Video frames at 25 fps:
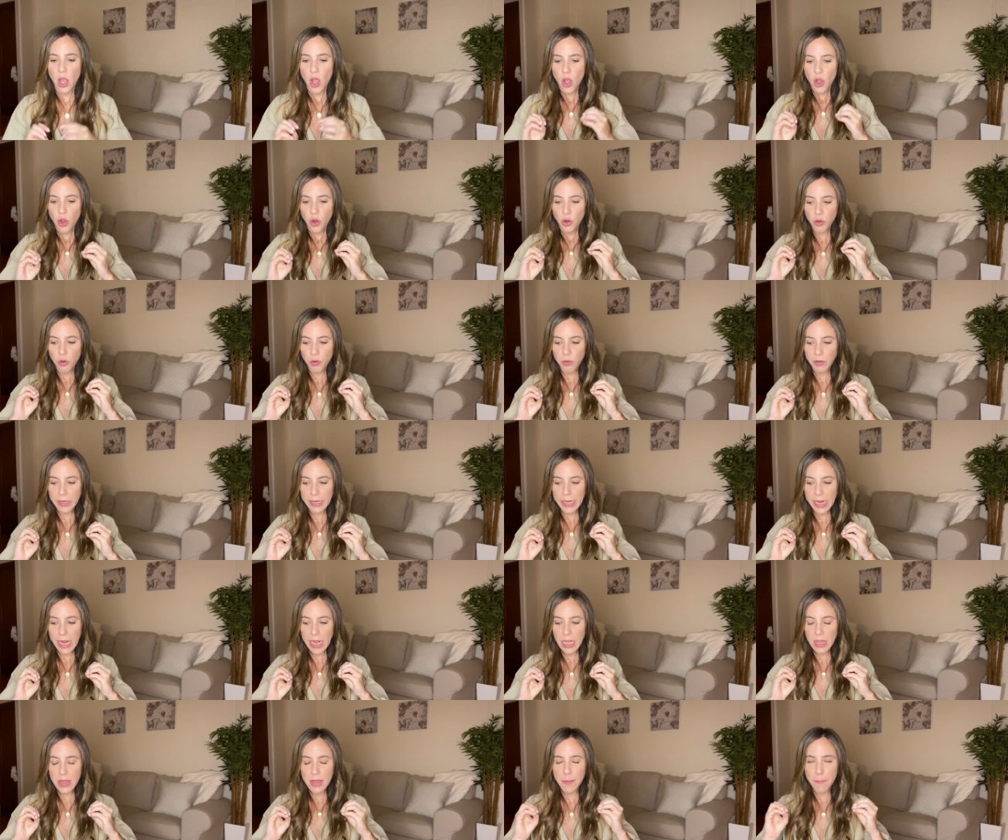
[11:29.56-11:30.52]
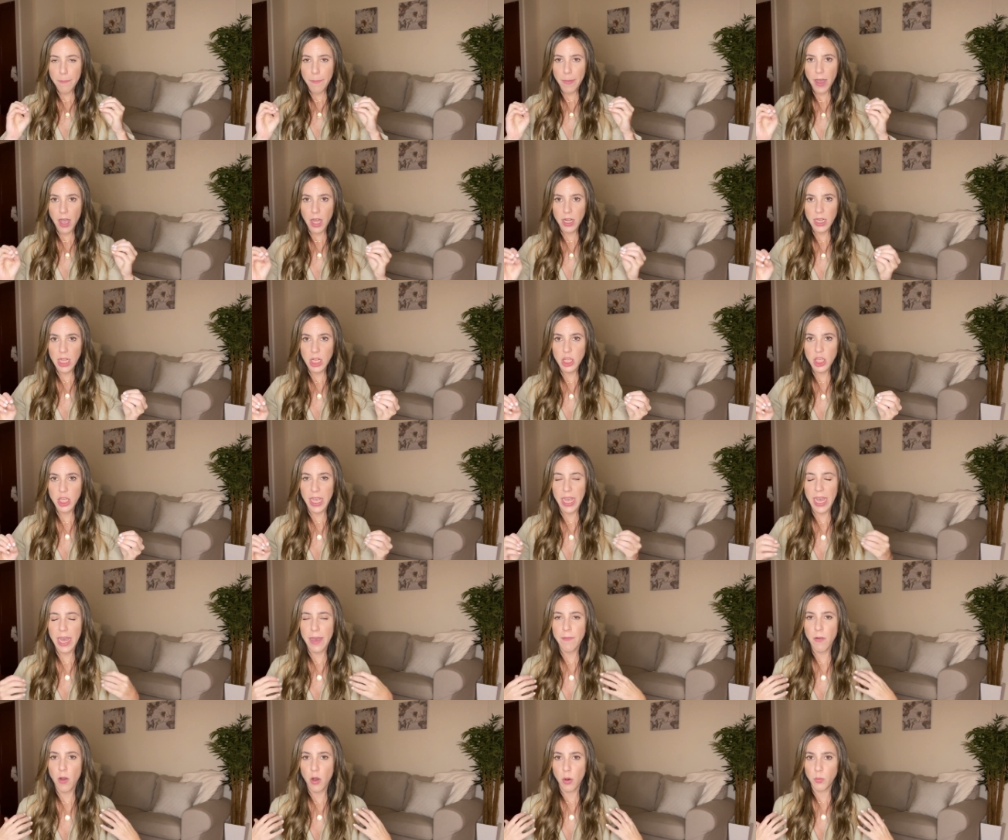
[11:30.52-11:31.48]
create the body to
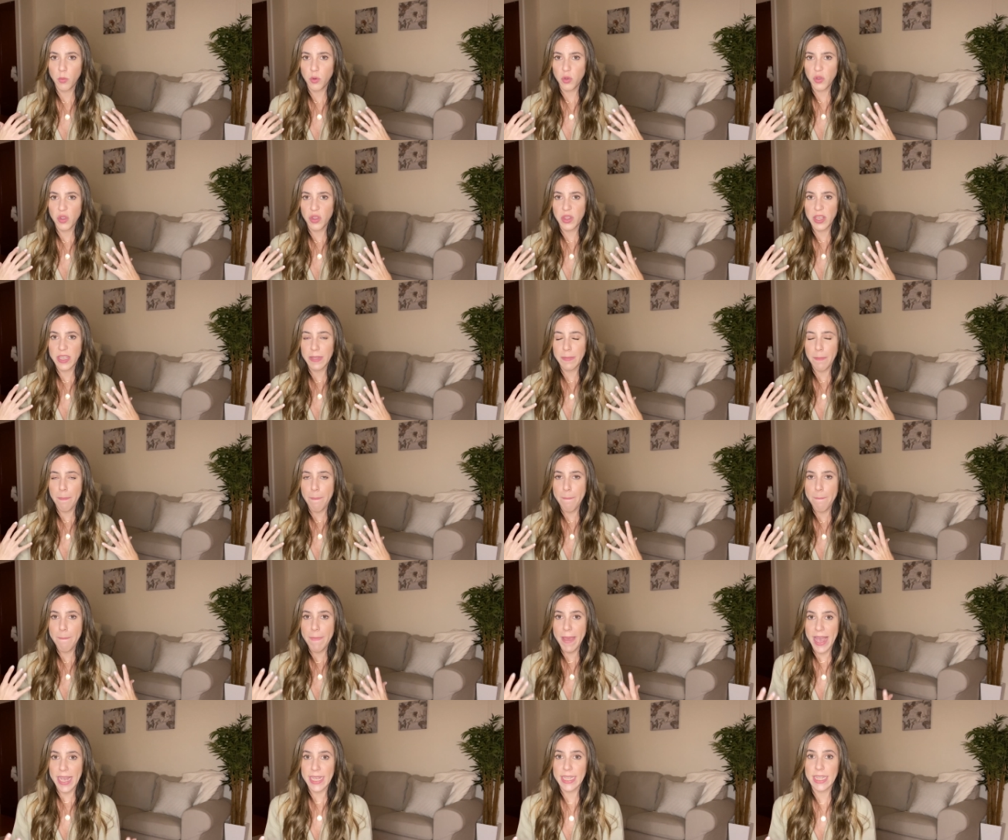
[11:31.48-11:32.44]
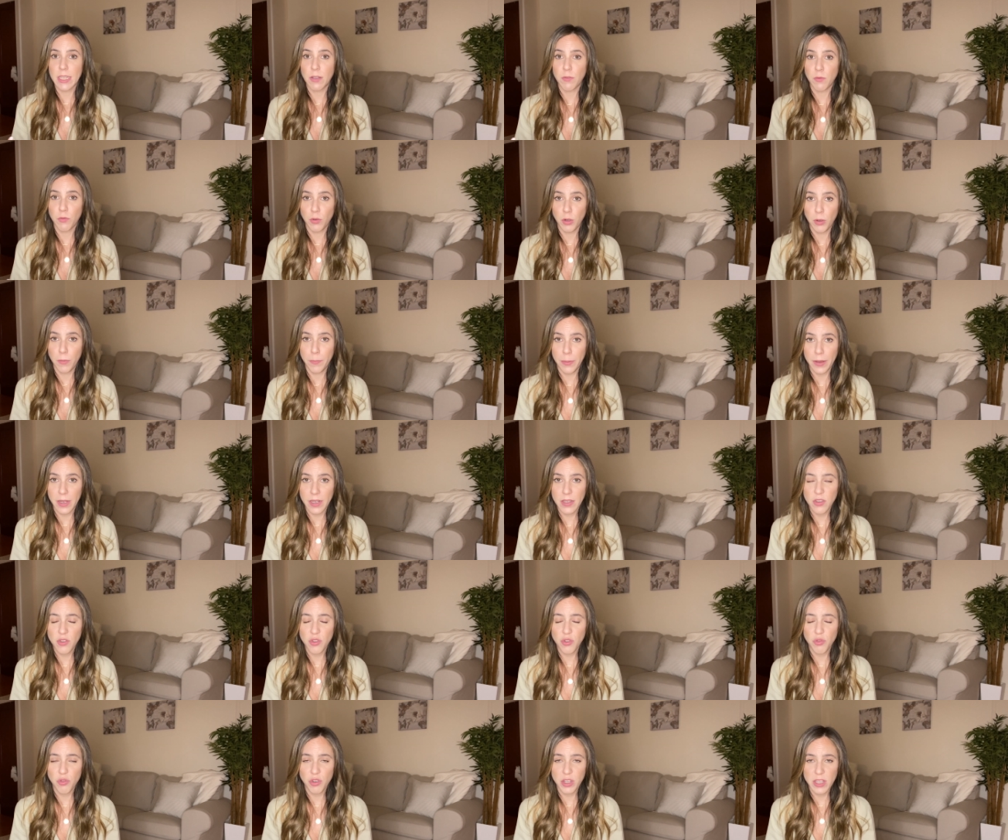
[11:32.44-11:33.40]
have almost this massive
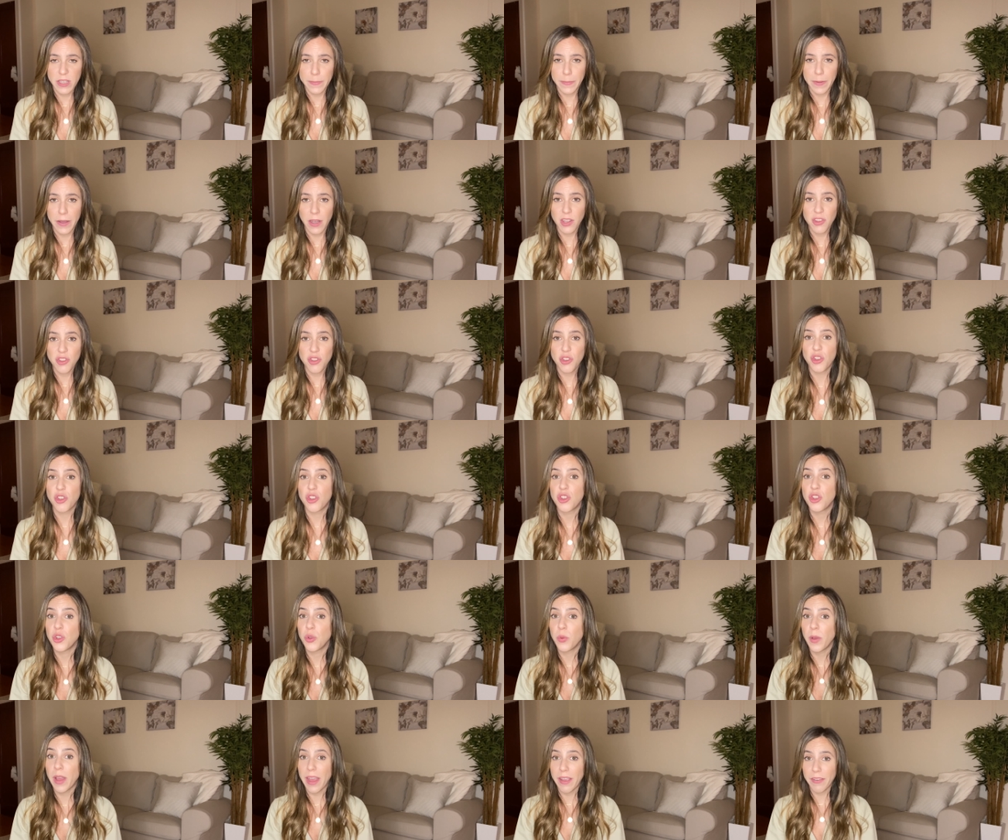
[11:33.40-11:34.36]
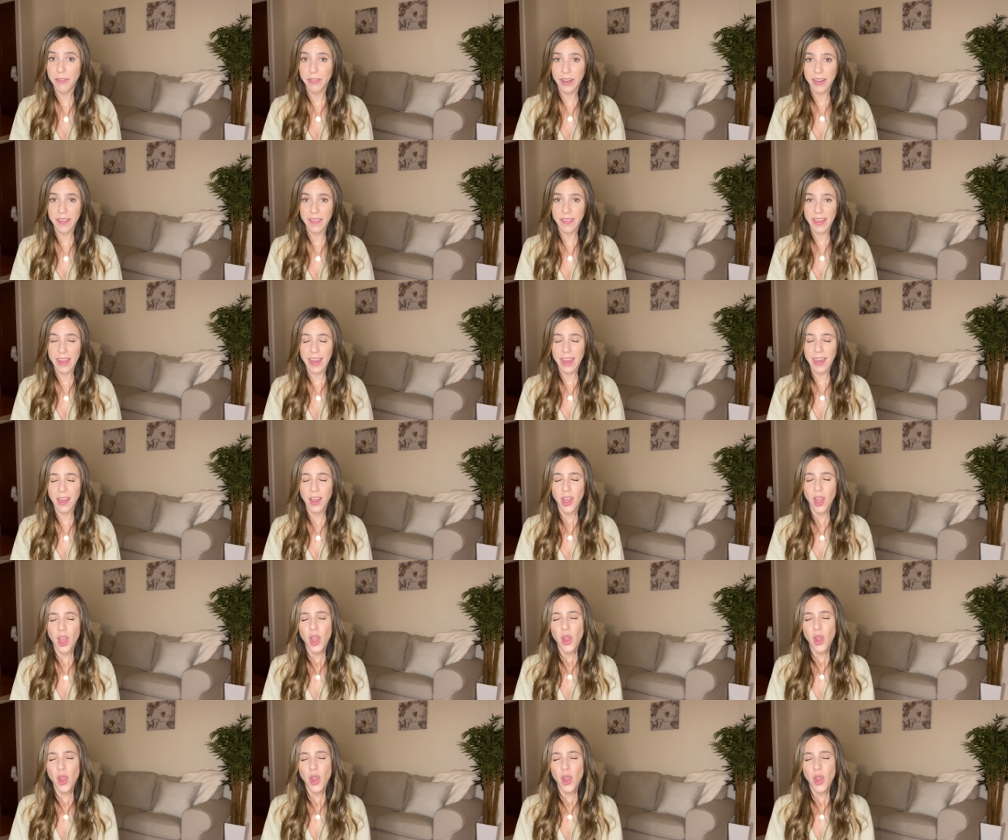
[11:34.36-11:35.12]
robust response to everything.